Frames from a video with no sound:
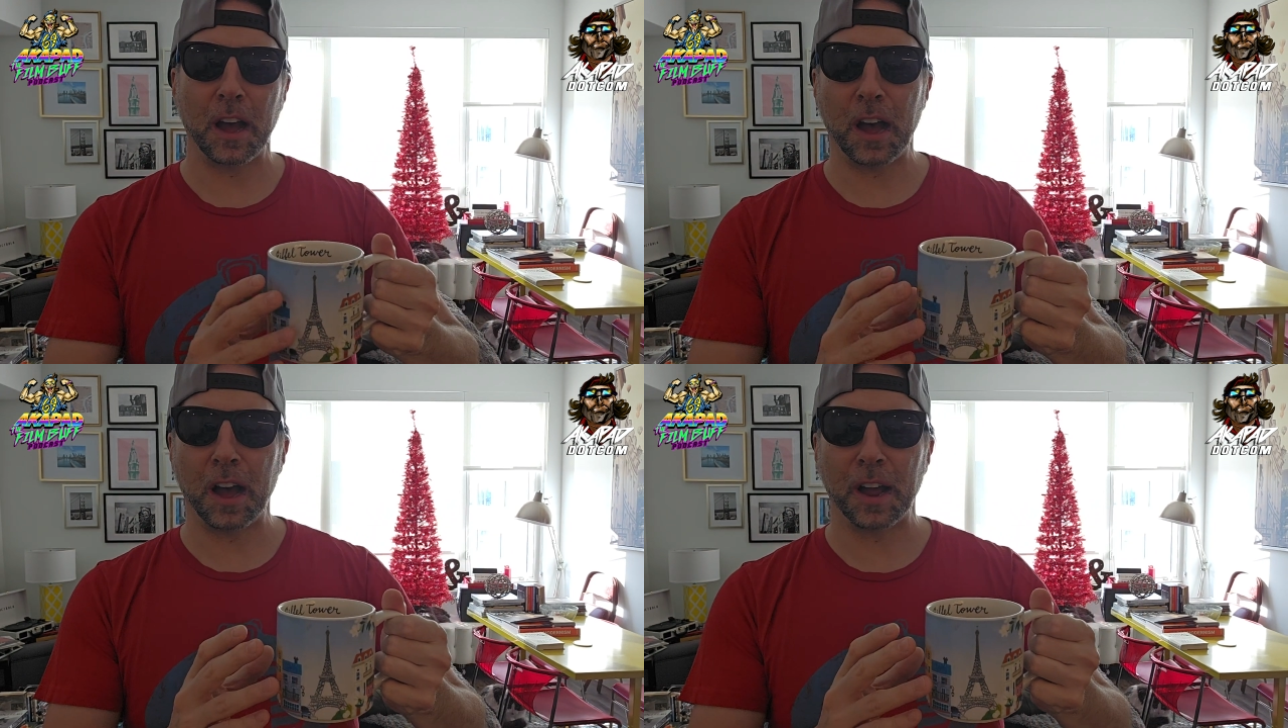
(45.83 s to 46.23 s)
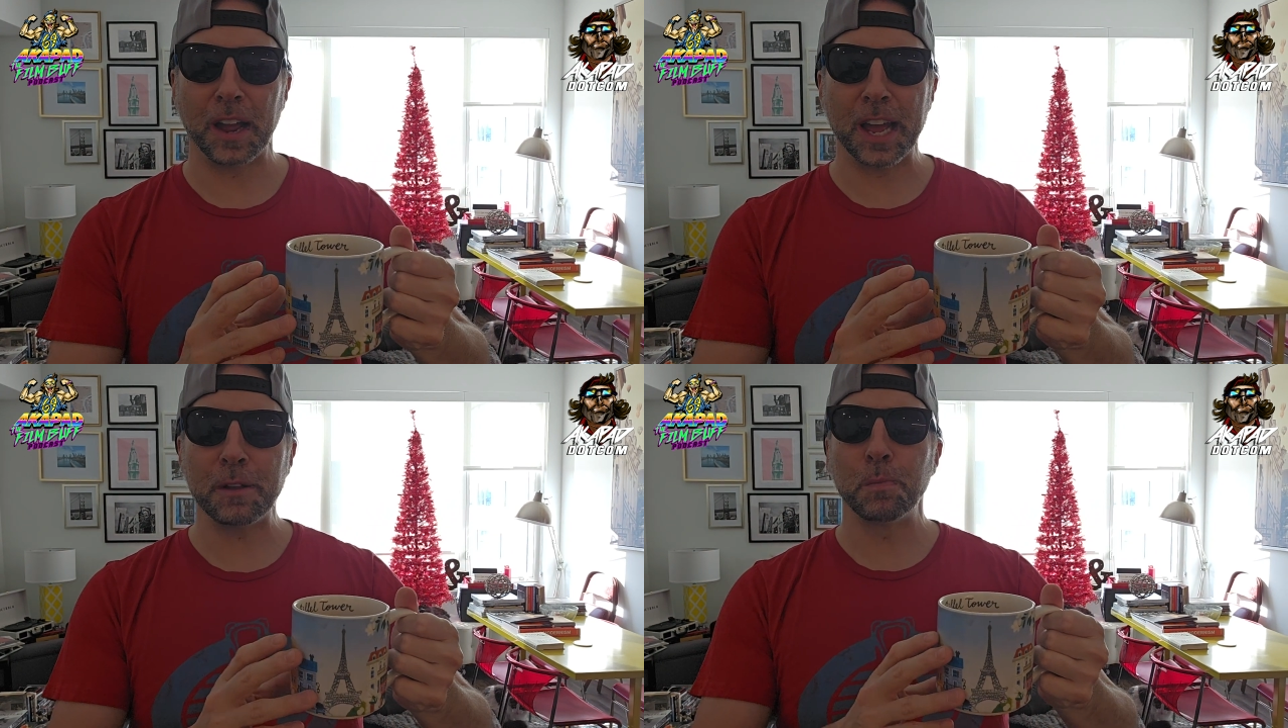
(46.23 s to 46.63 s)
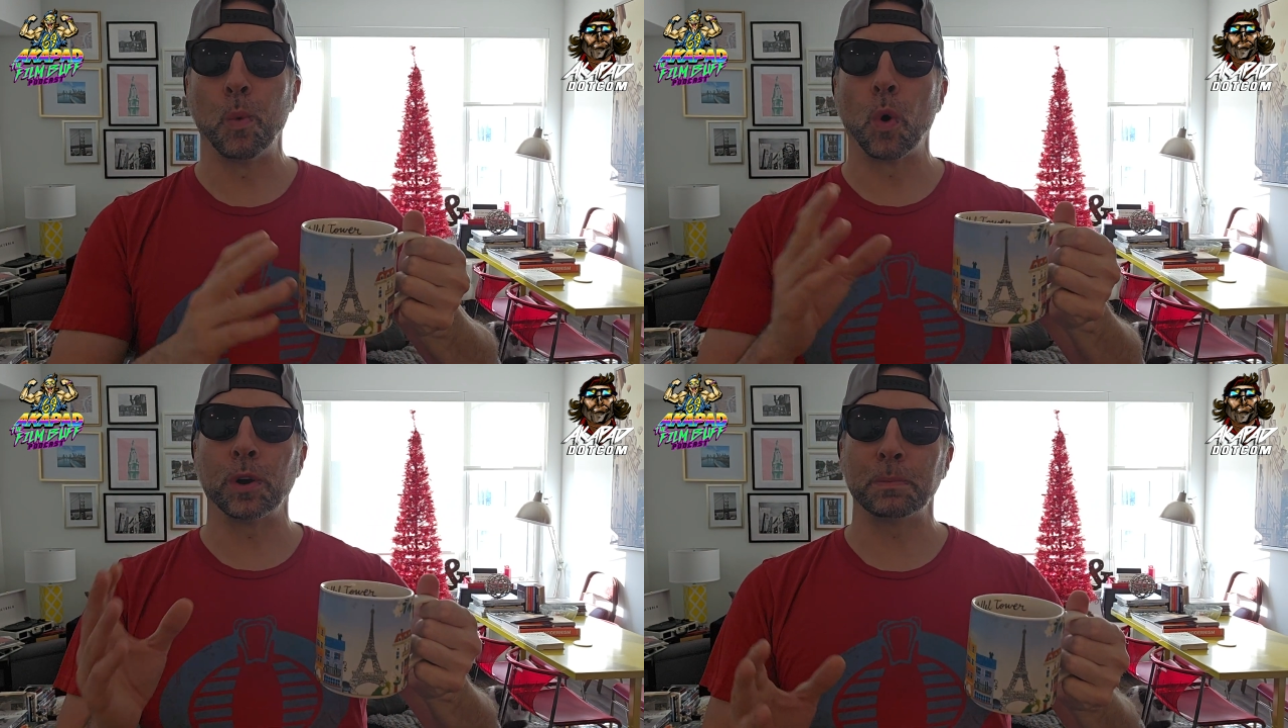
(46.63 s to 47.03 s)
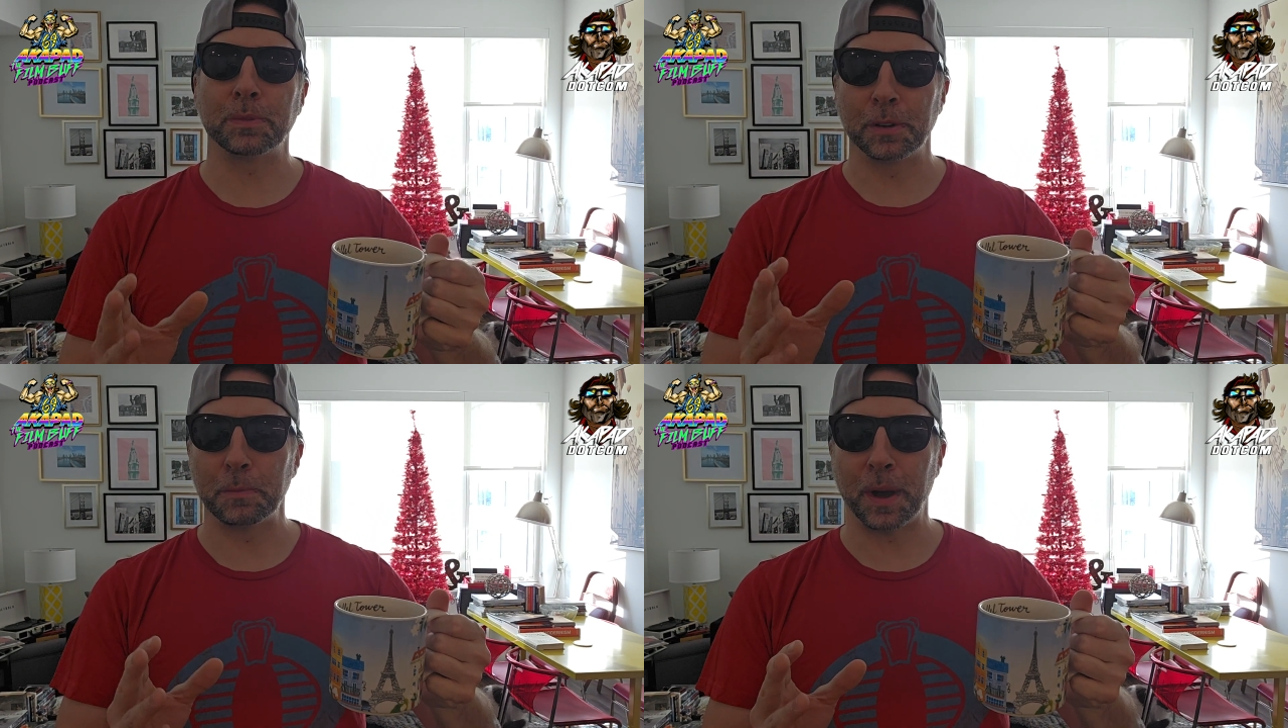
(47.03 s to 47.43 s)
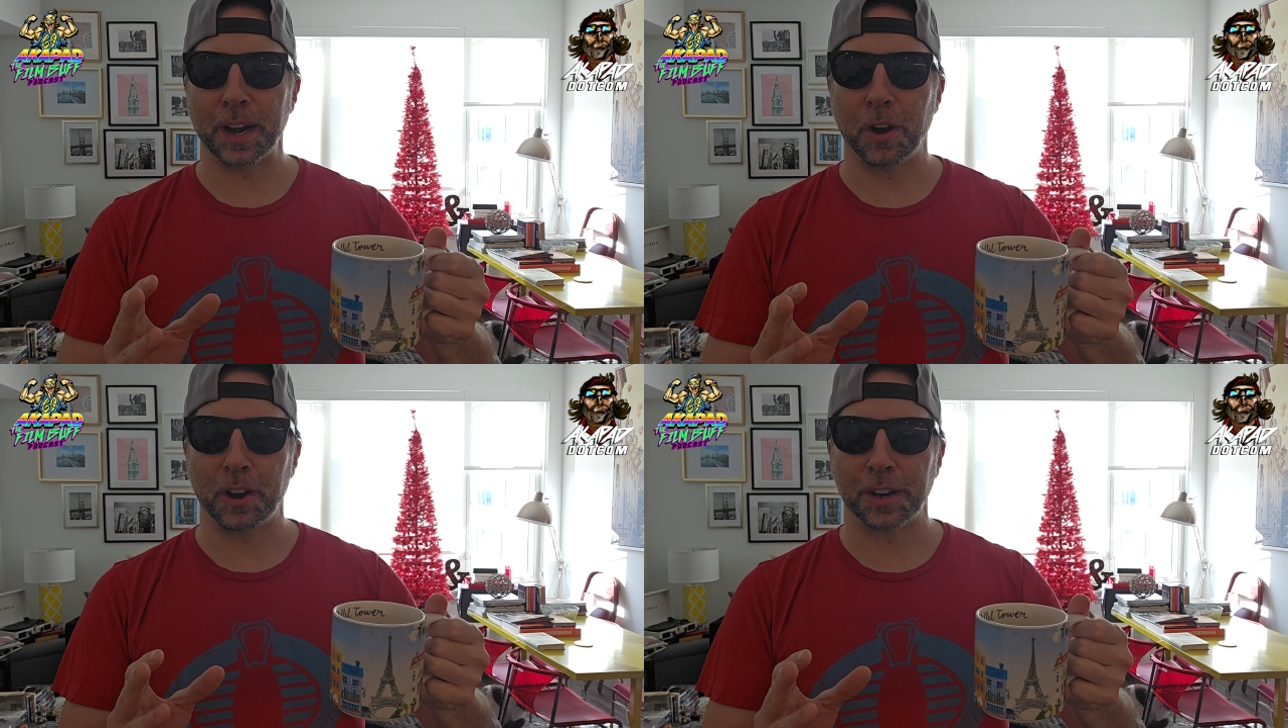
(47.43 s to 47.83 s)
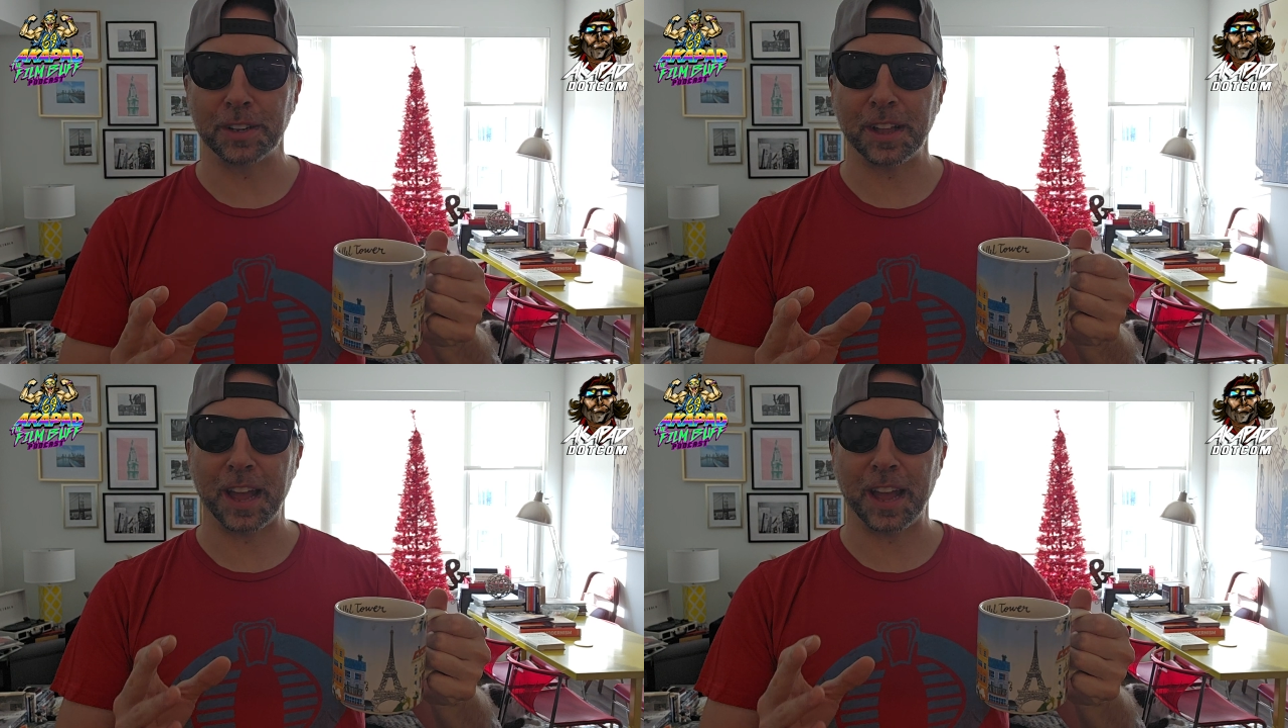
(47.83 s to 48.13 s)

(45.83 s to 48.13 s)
Uh, it warmed my heart,